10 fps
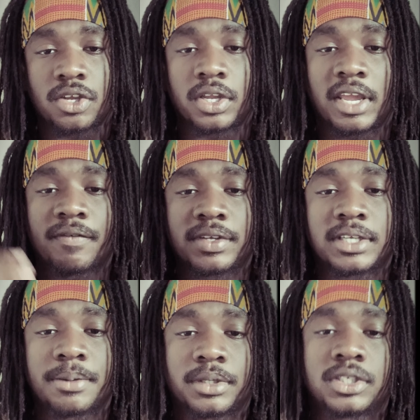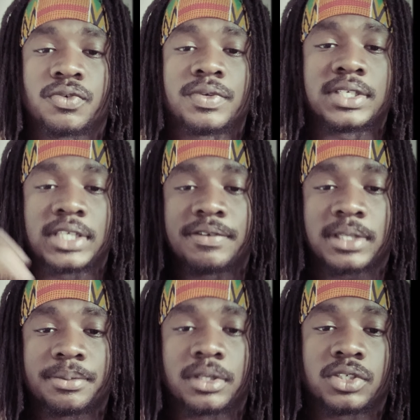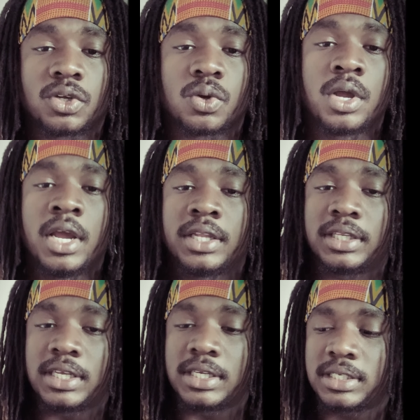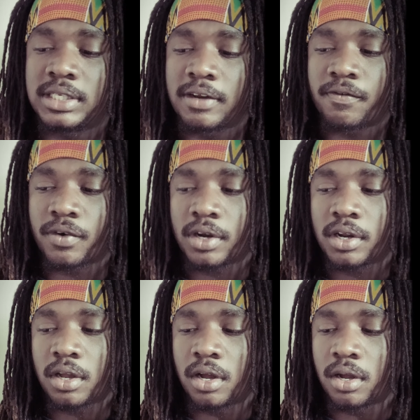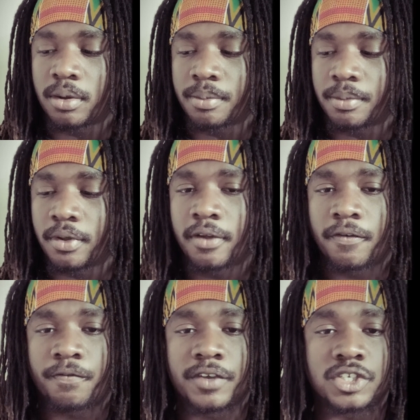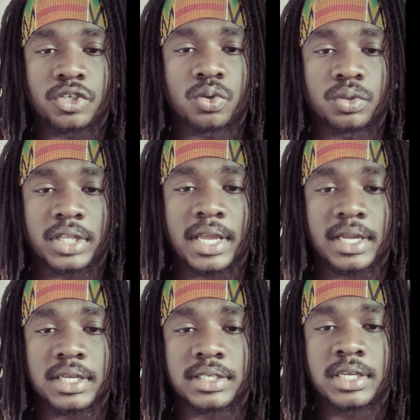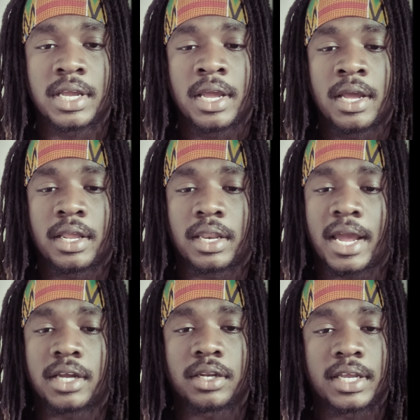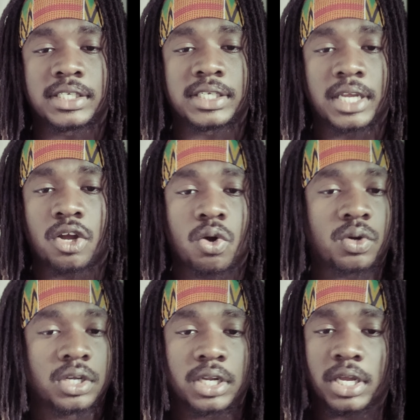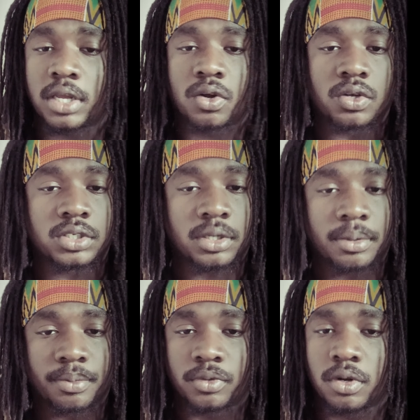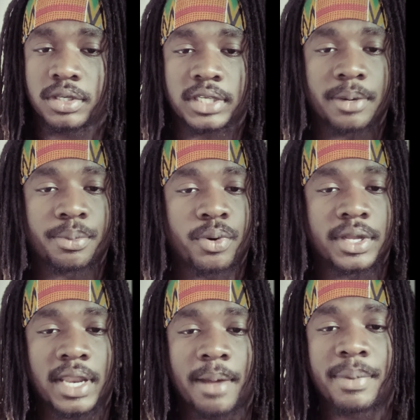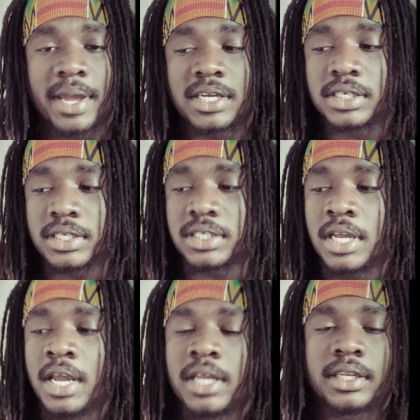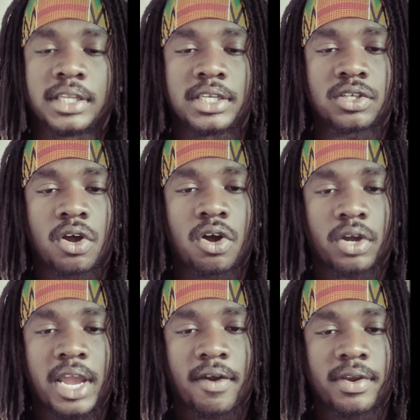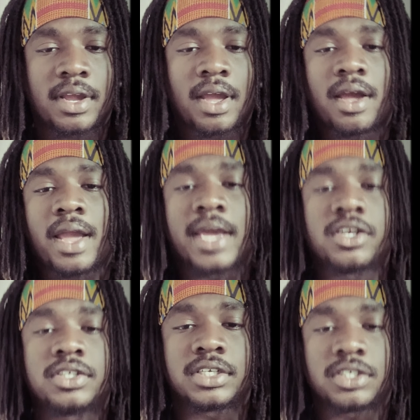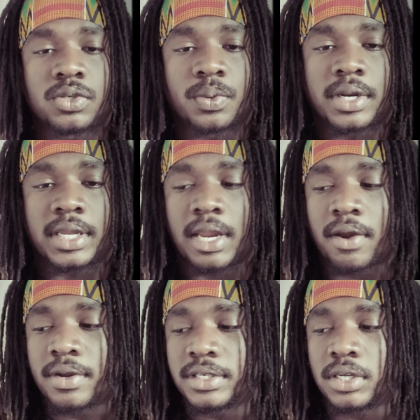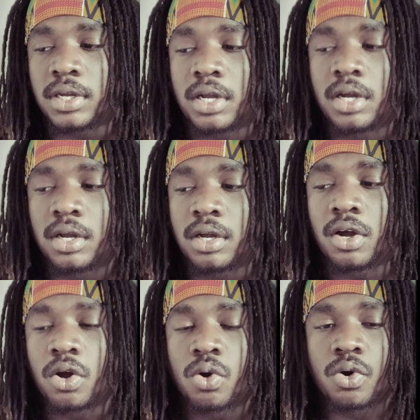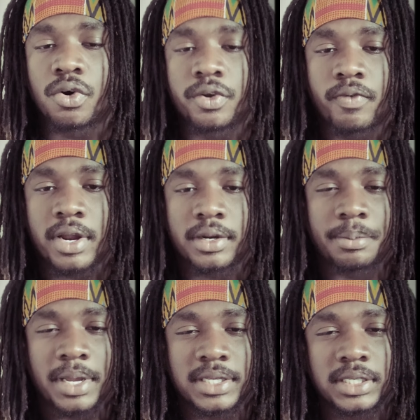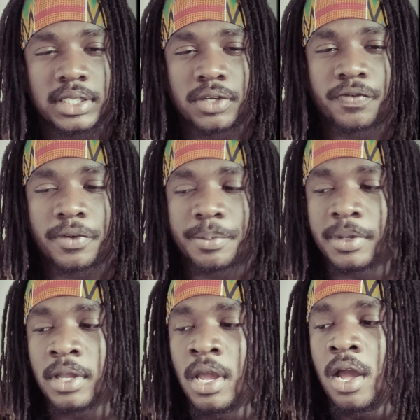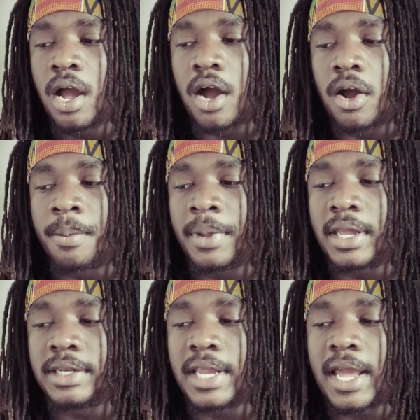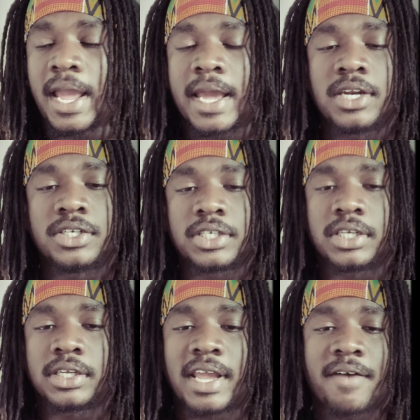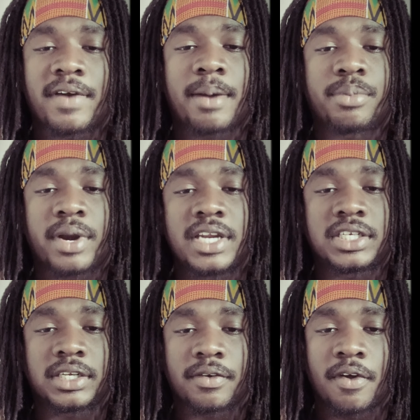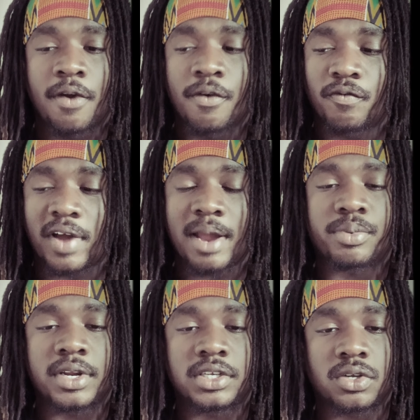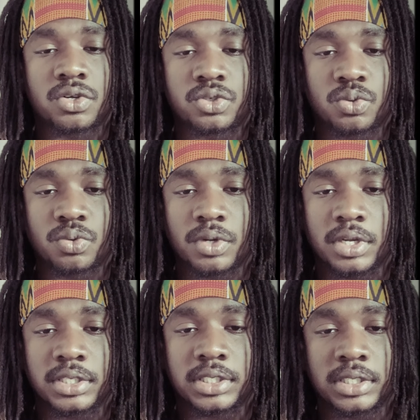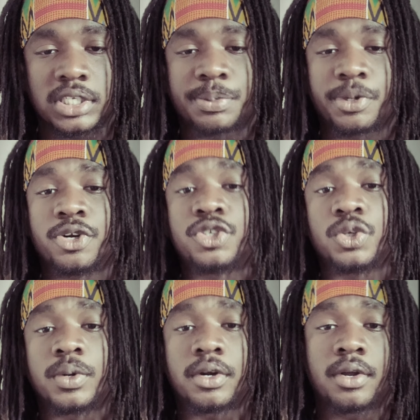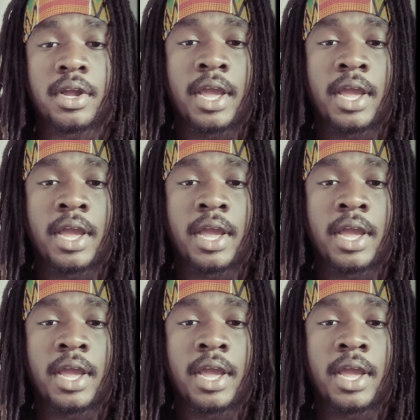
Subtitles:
You're giving something to receive something. So these different physical things, like let's say coconut or something, you know what I'm saying, putting your libations, these all carry an energy to it. It carries a aura around it, basically, you feel me? And that energy and that vibration vibrates into the spiritual world.